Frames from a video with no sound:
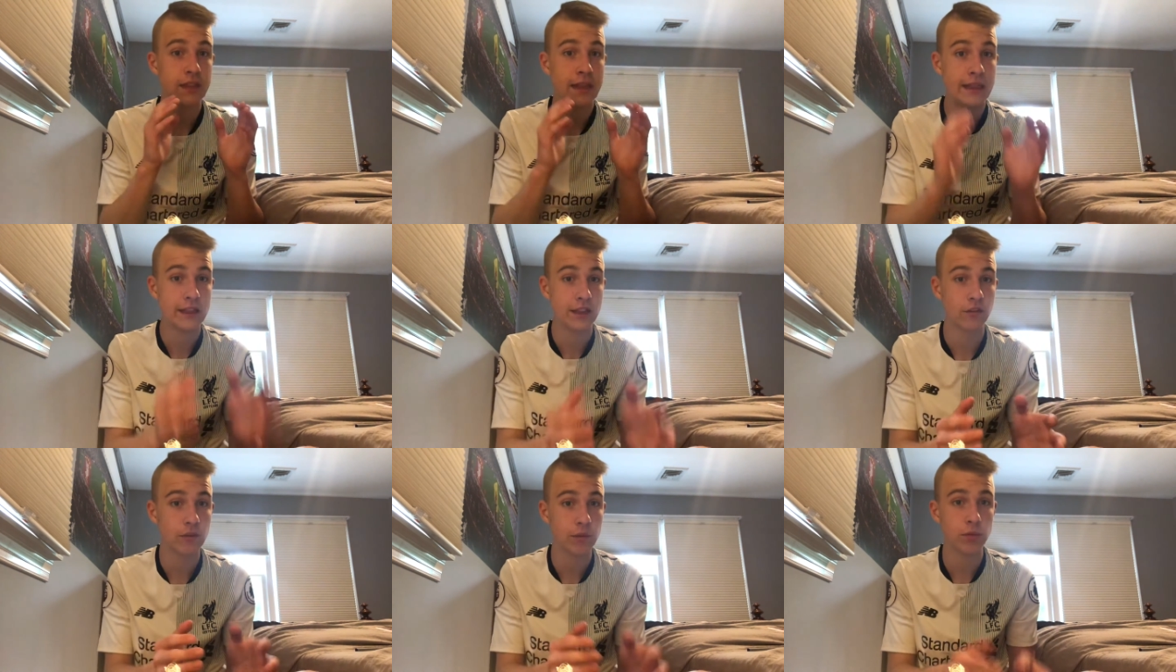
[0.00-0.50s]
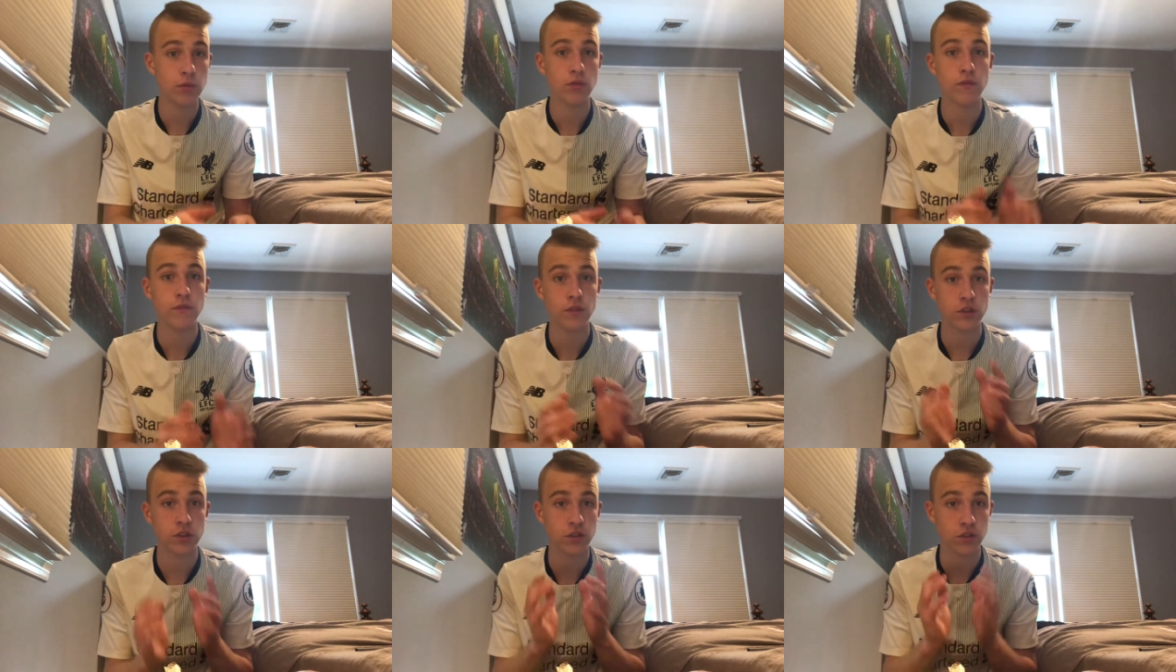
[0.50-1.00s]
the Liverpool
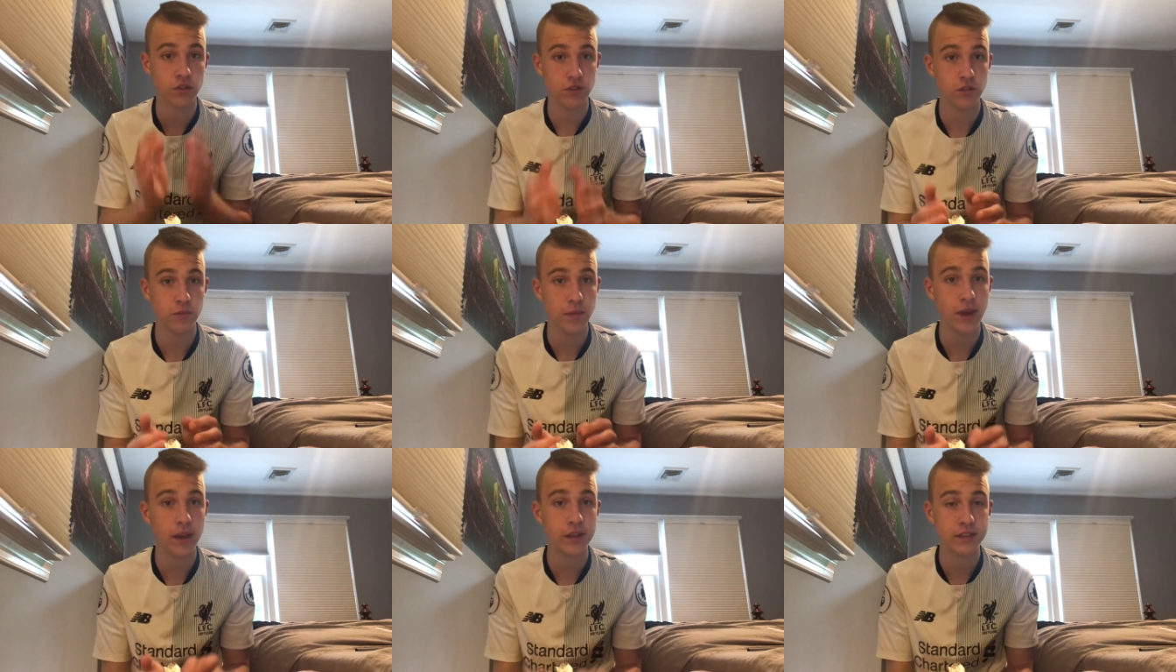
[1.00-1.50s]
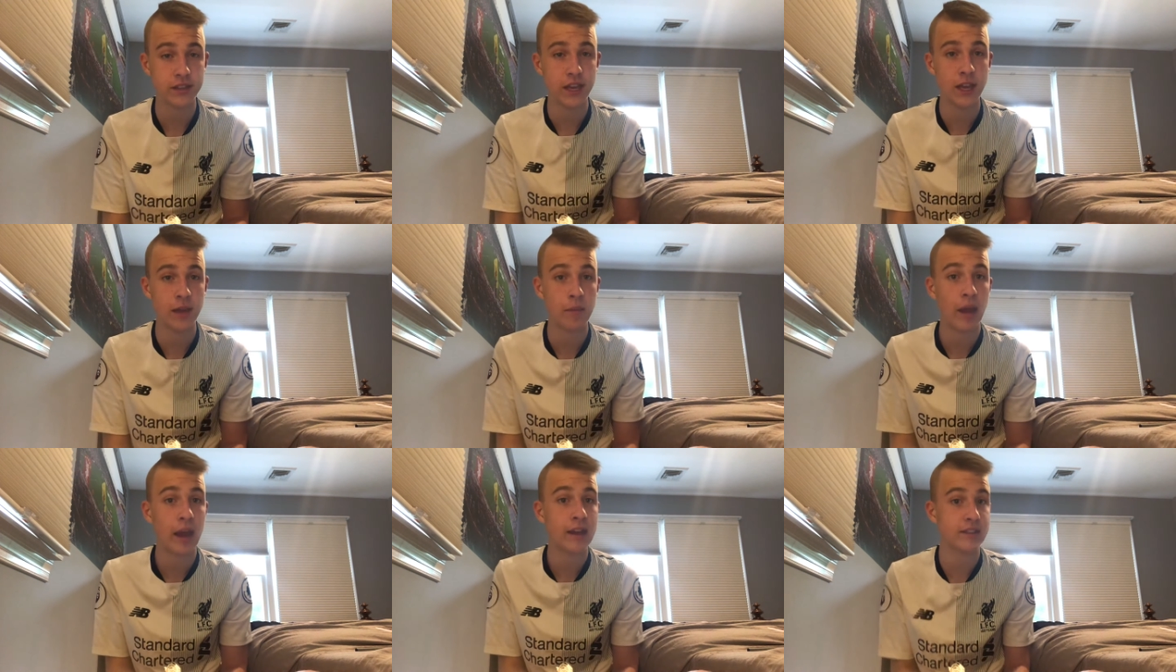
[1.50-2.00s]
versus Crystal Palace
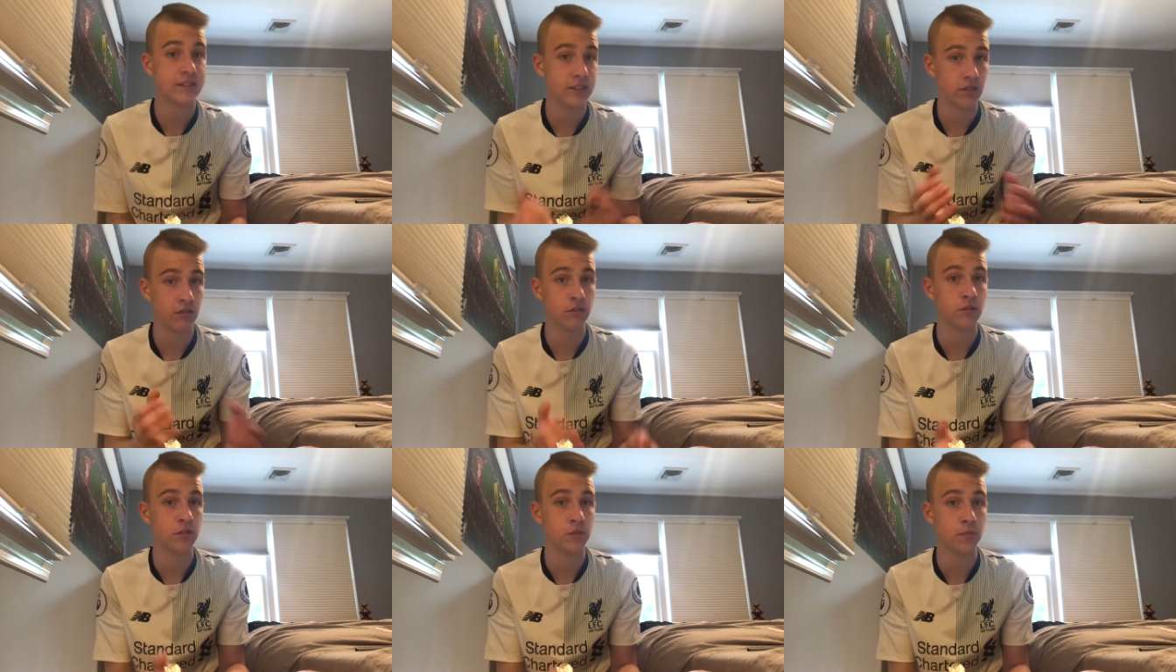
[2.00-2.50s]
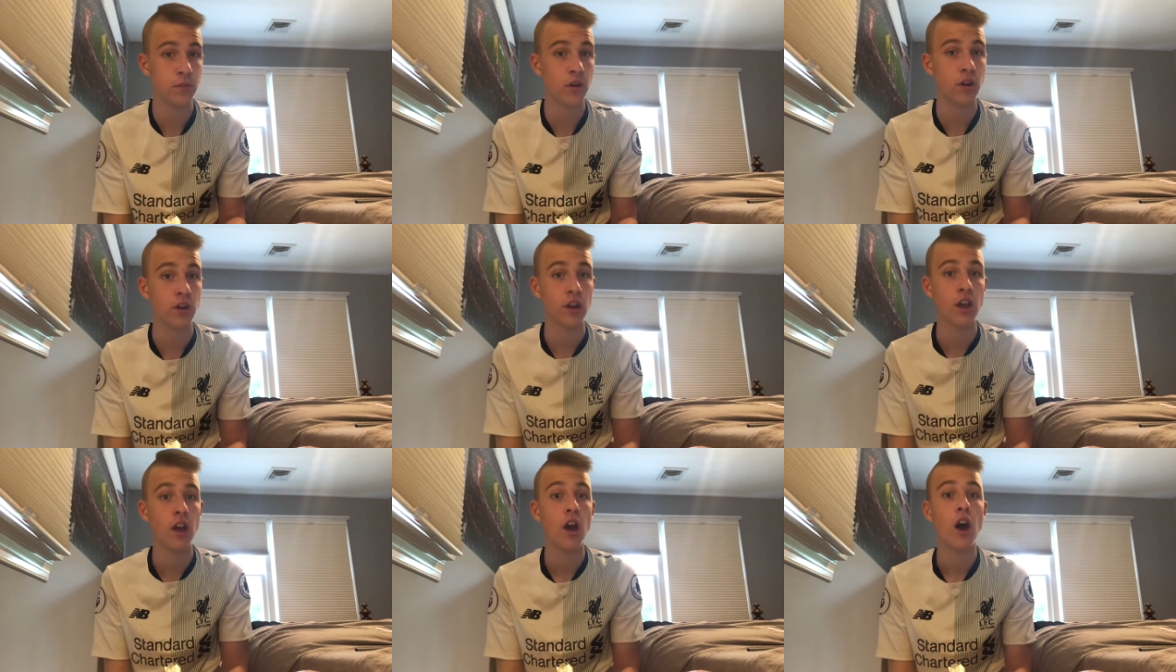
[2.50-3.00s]
game at Selhurst
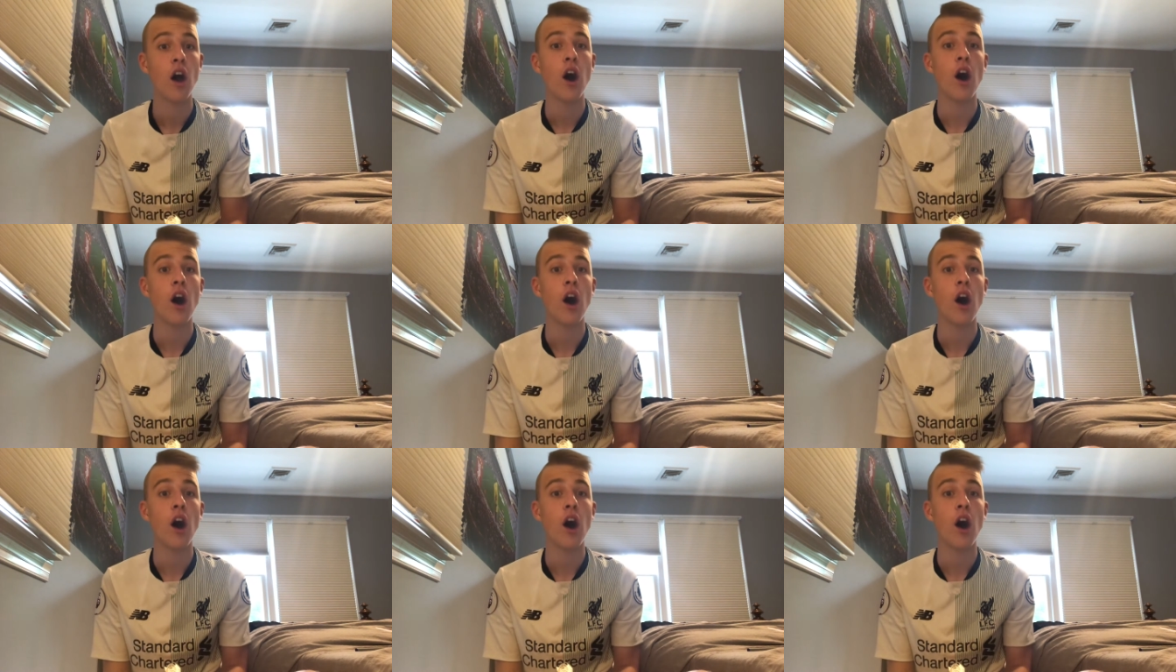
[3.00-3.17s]
Park